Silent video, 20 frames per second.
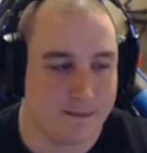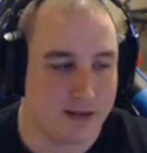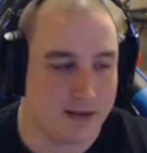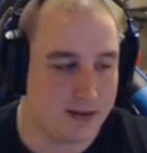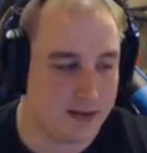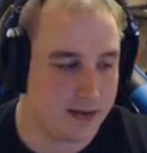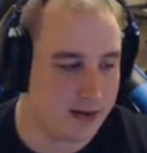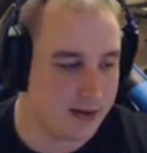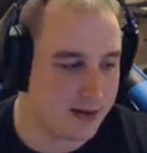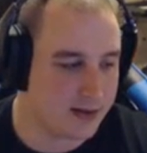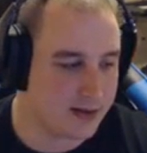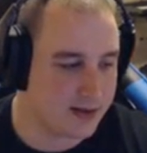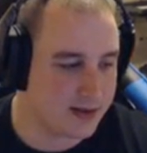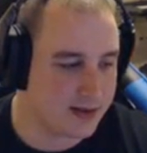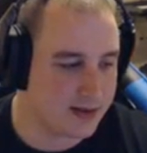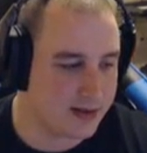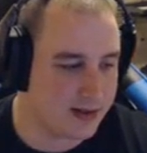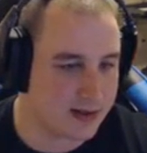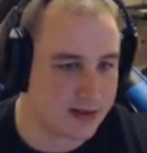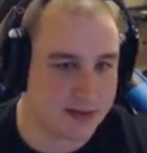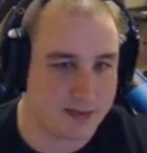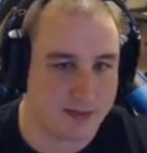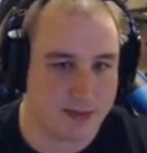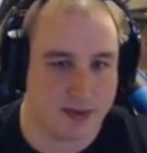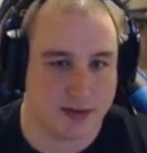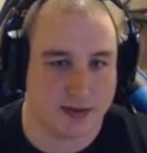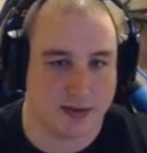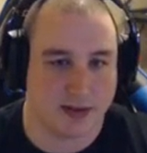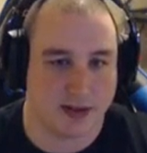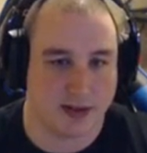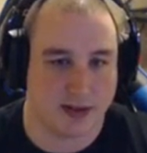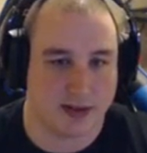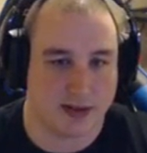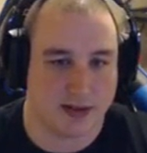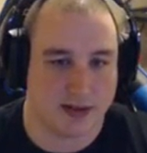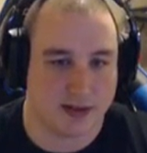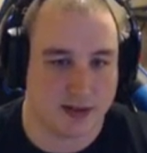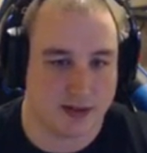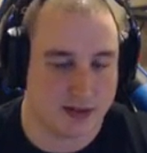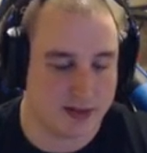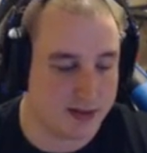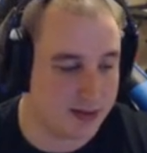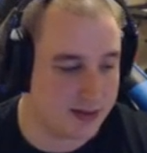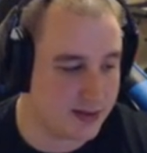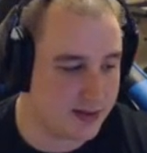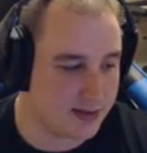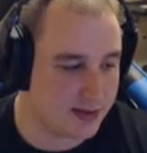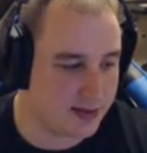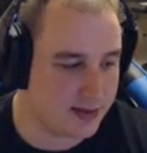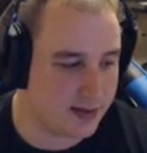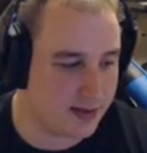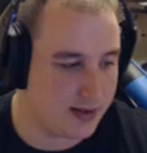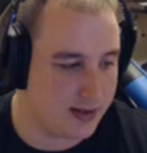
Alright, this next build is